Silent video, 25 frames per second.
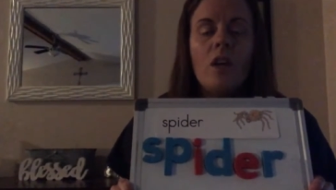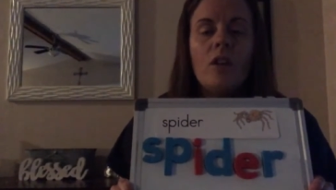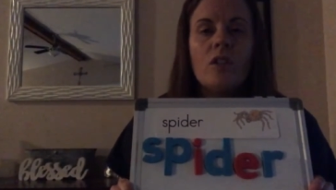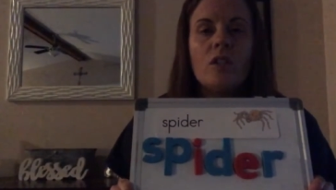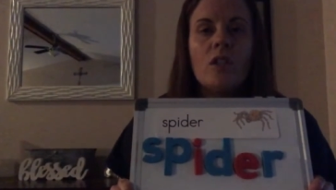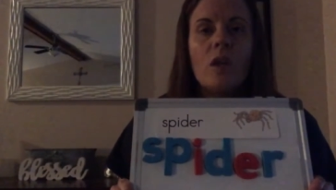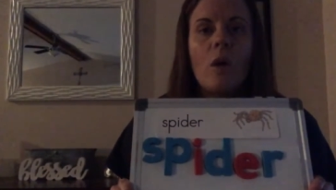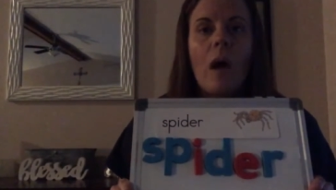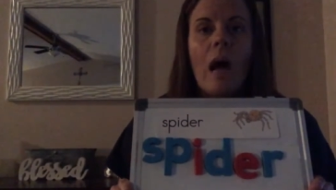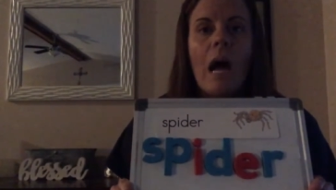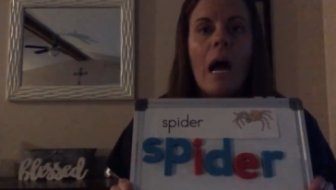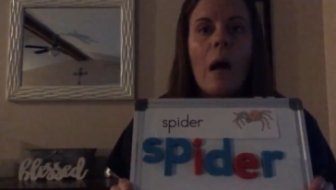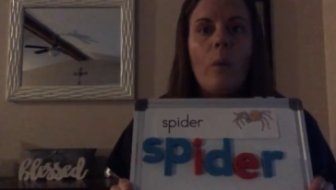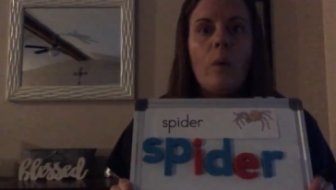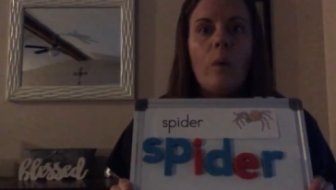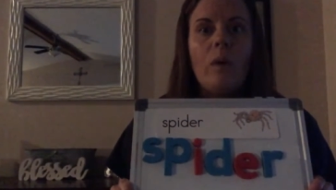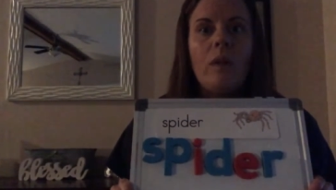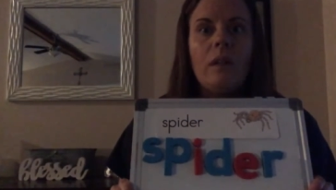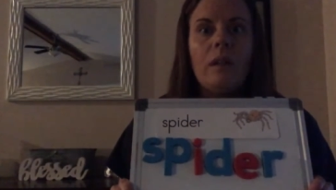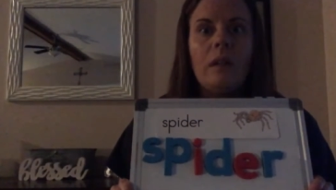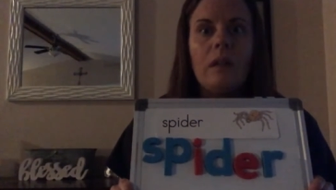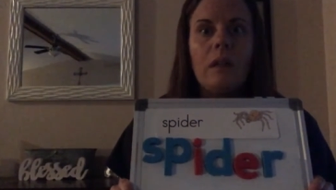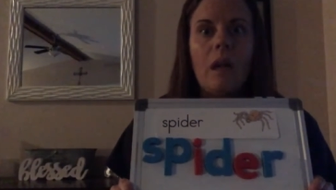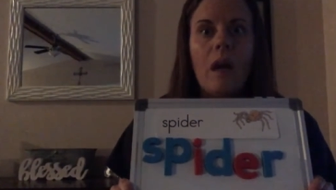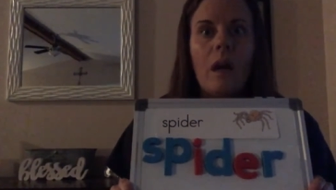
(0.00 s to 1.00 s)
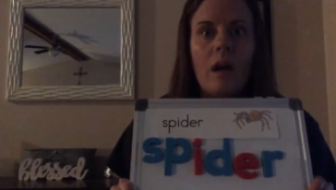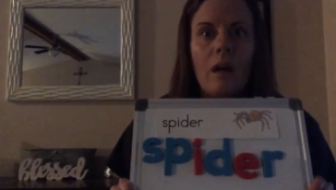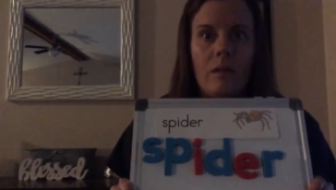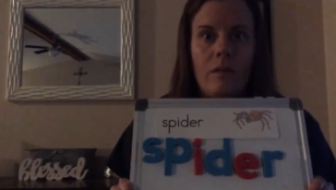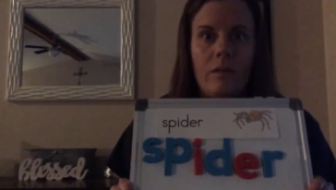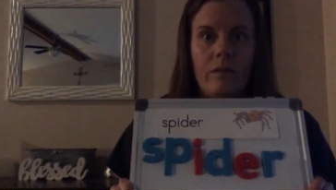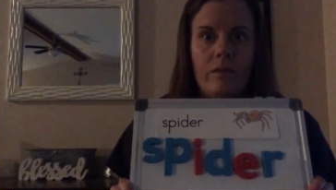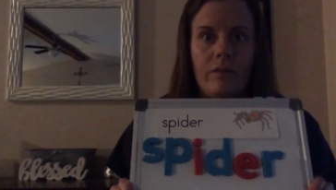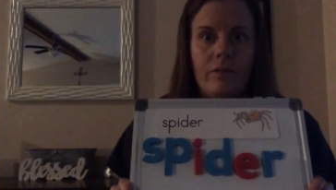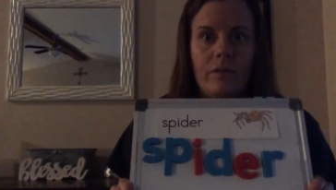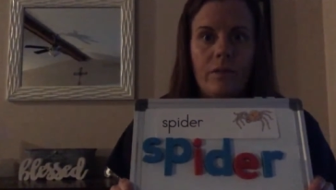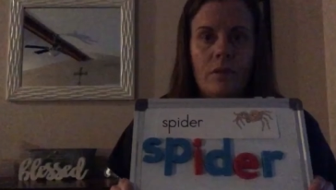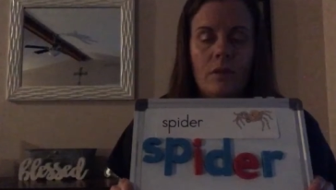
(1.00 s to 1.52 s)
So I would
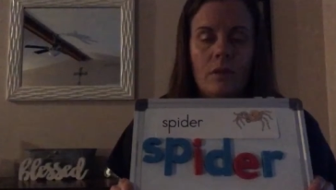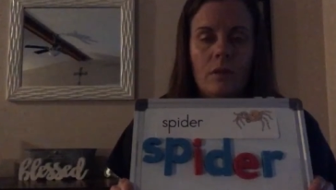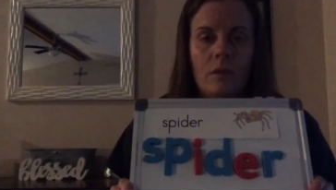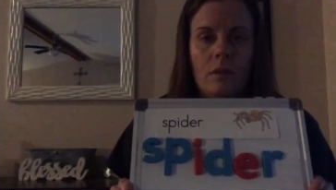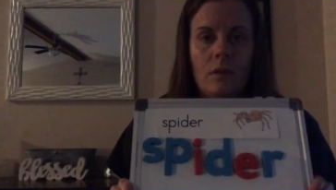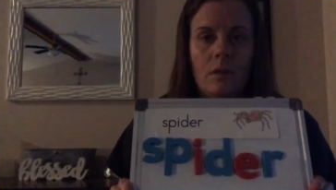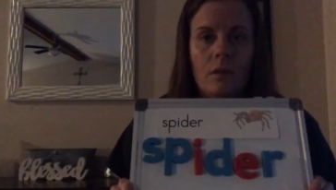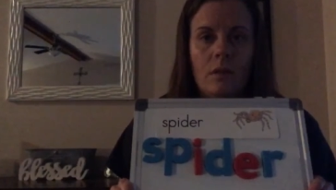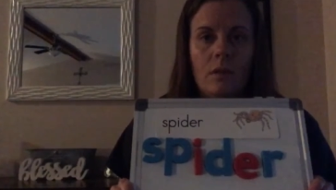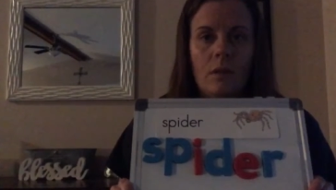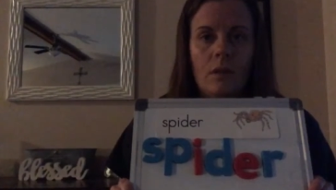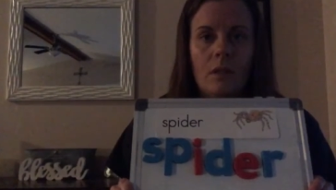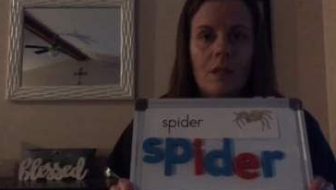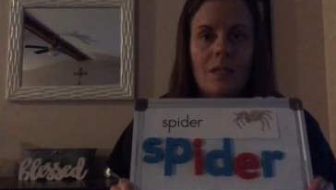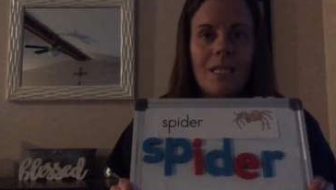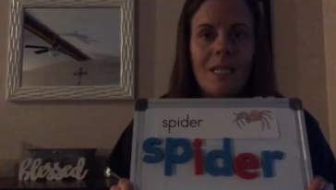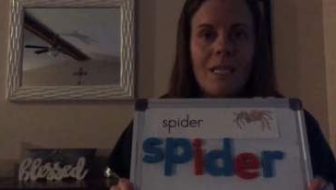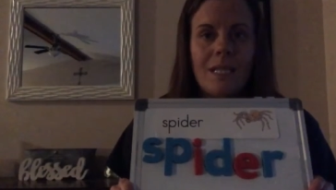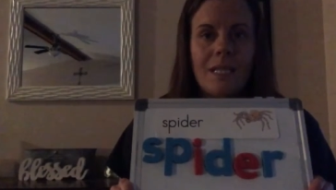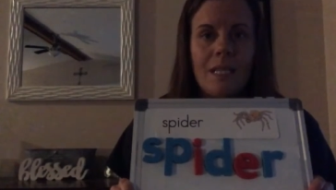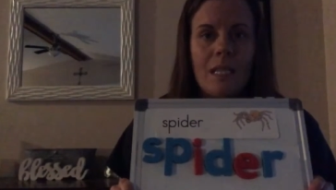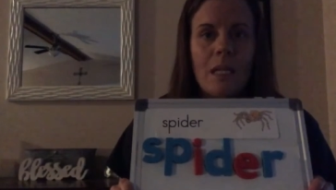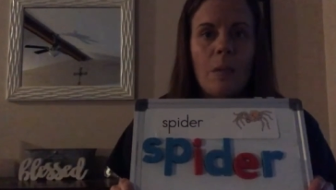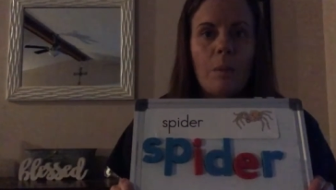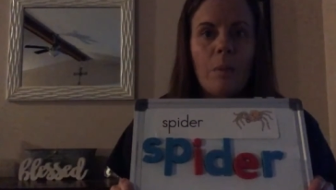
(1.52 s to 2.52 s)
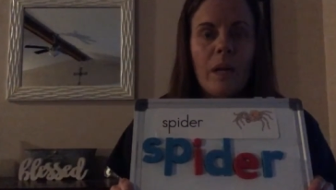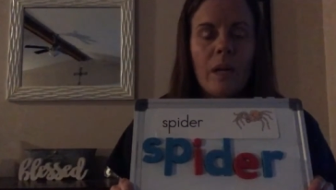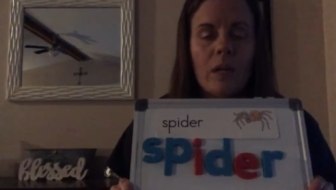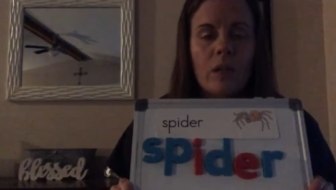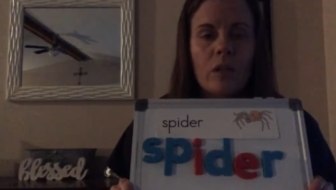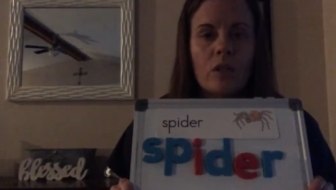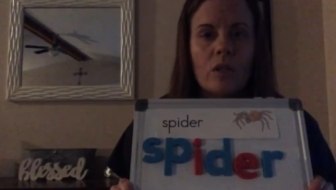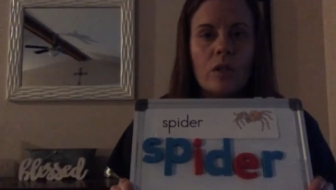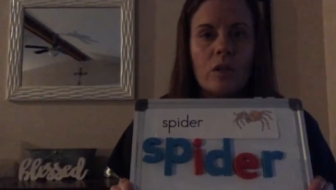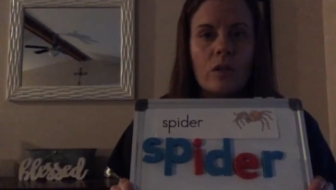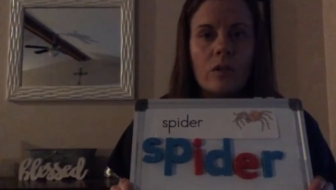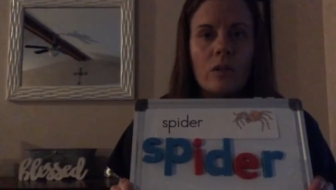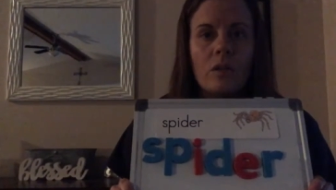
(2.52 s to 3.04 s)
love to see
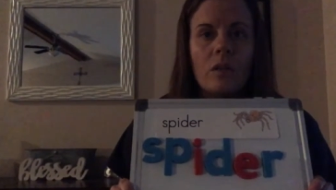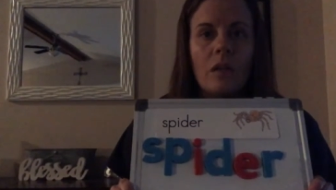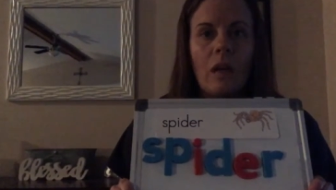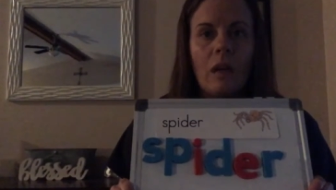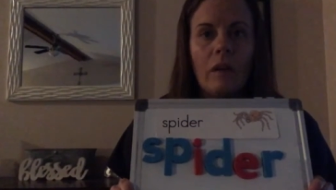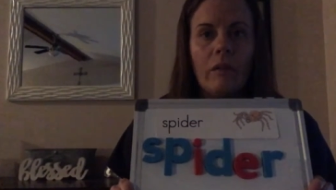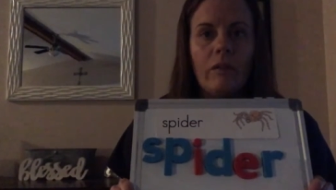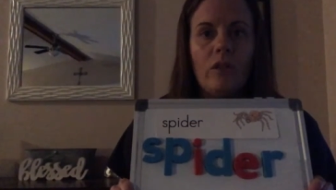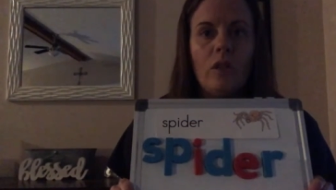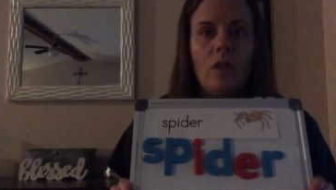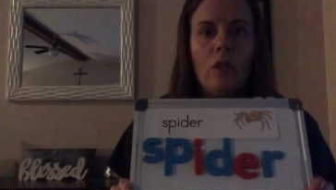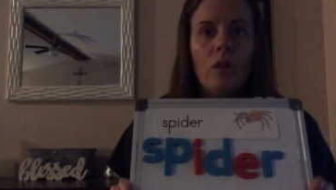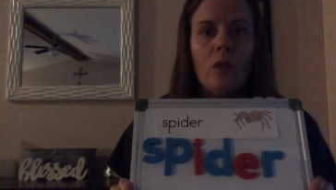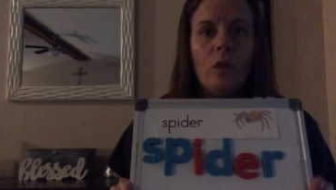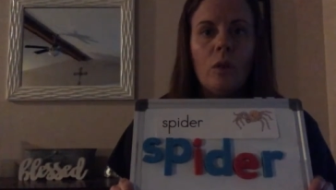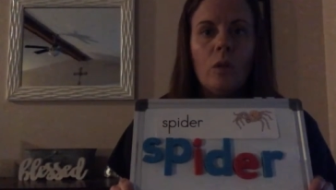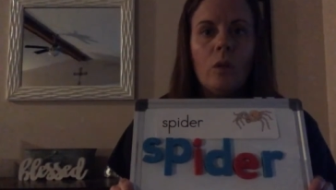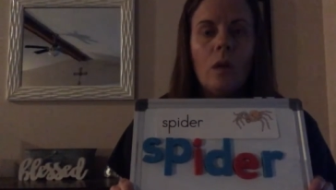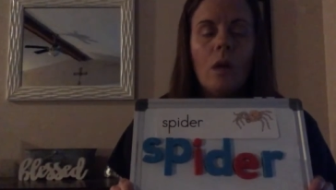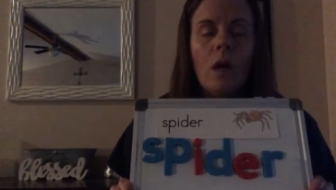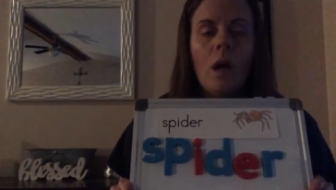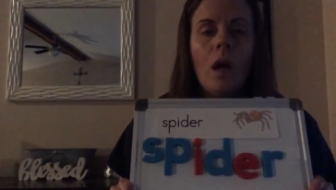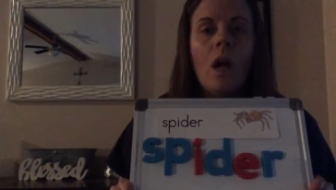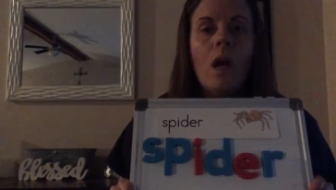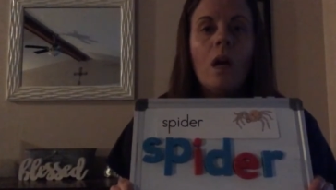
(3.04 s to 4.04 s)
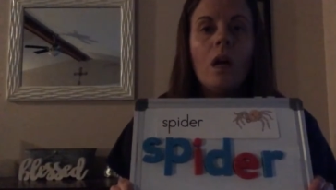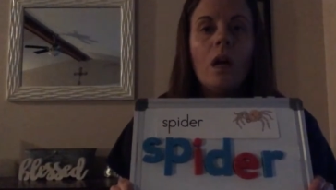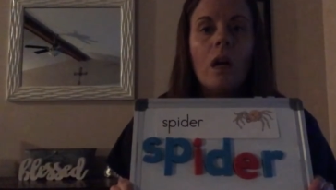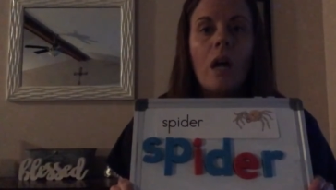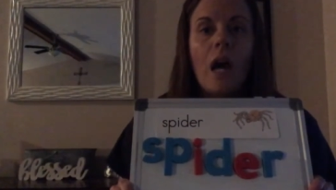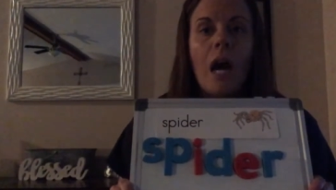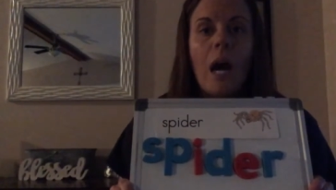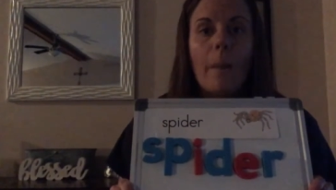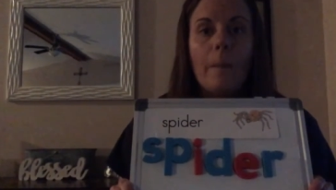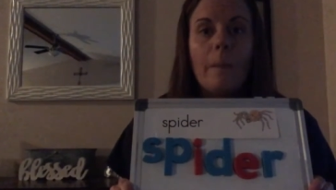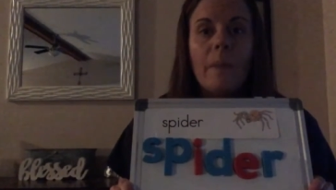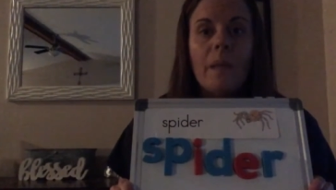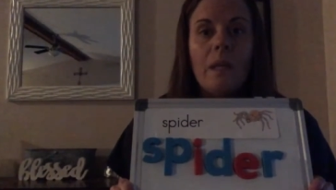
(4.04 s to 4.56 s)
pictures of you
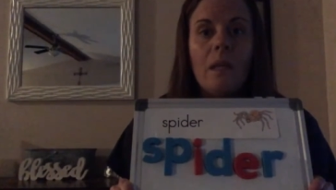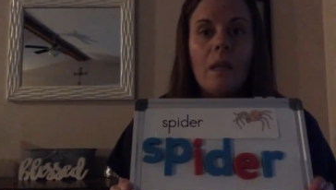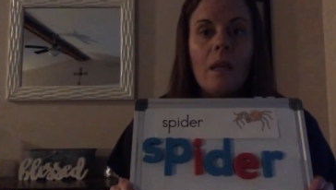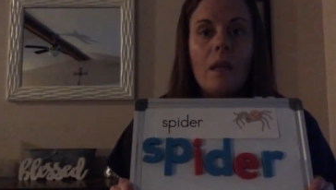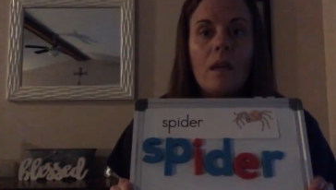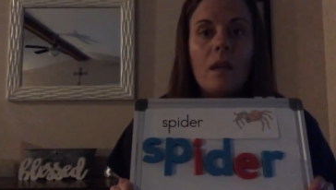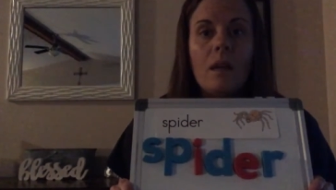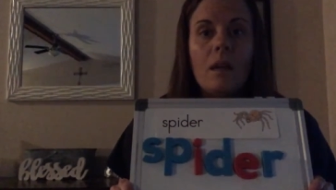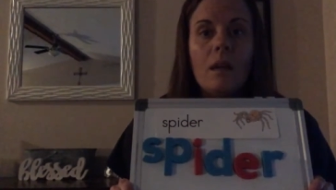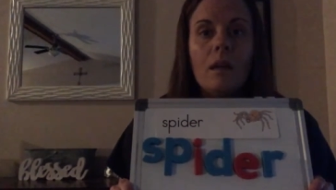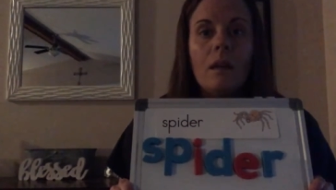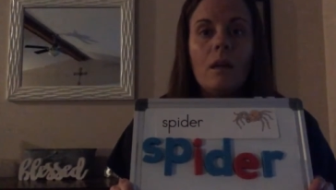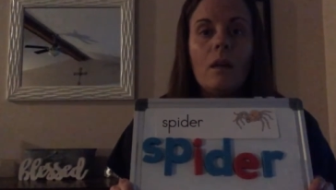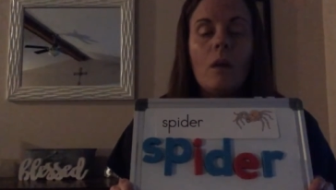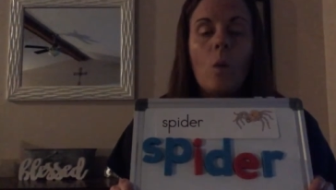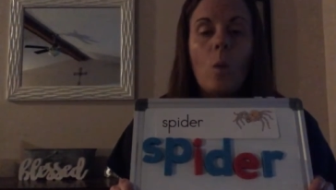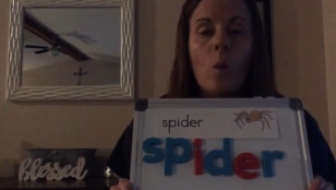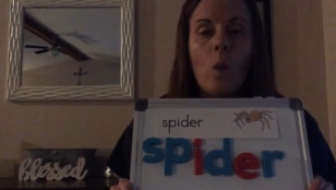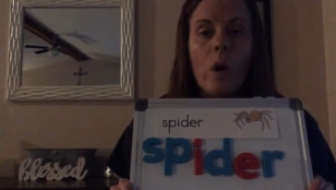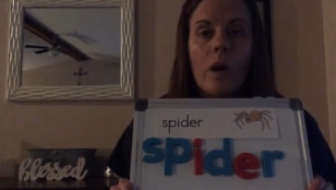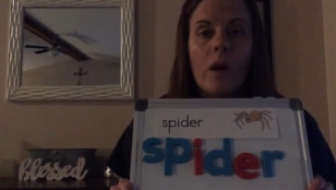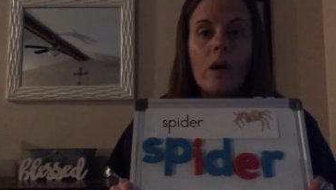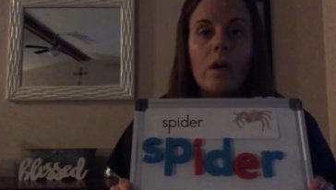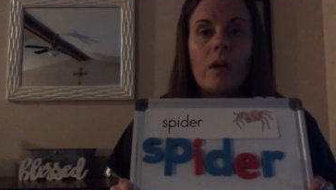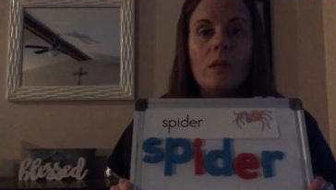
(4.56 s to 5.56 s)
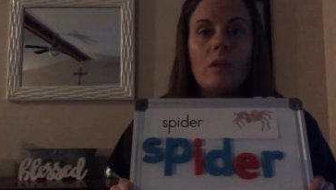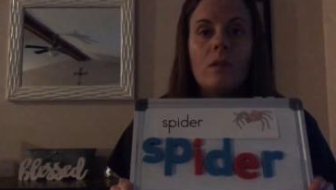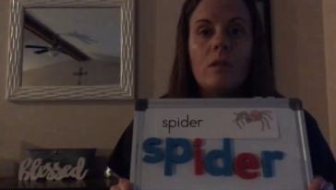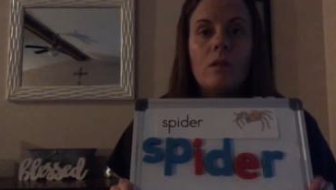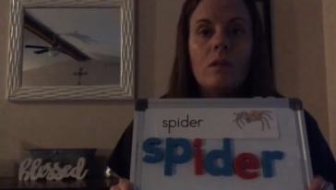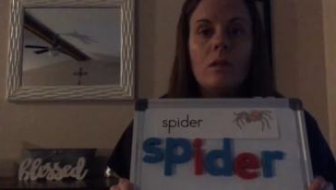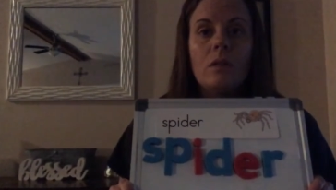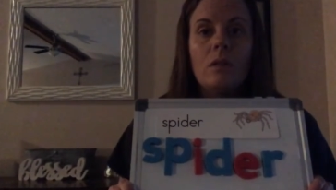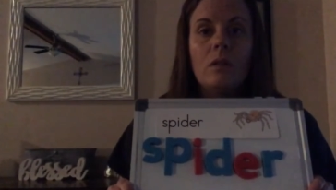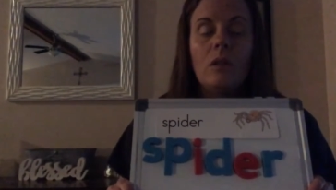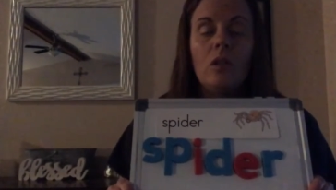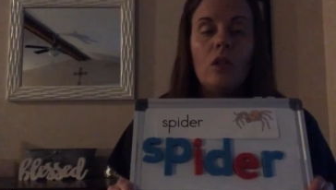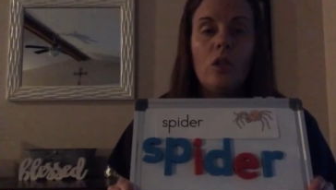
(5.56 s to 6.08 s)
copying
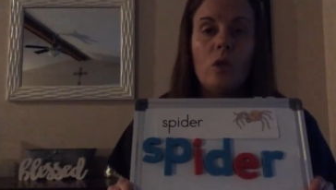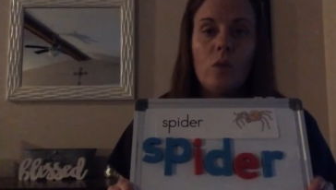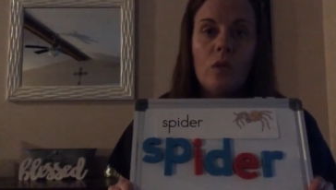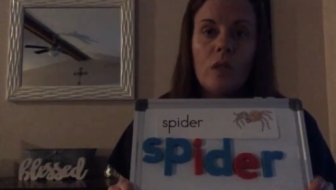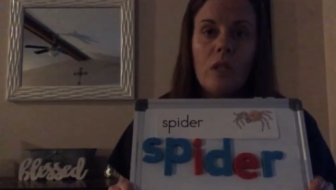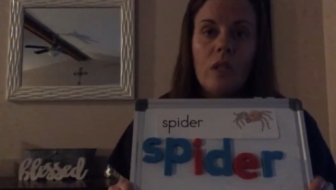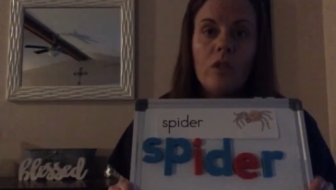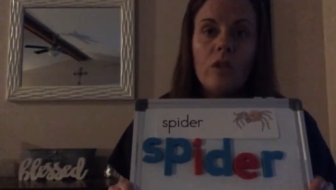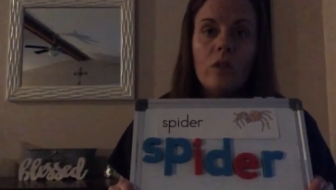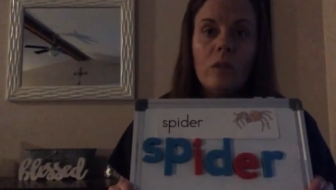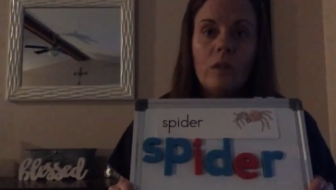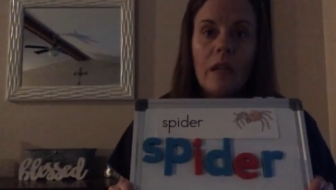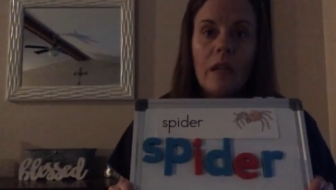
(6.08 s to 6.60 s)
words using your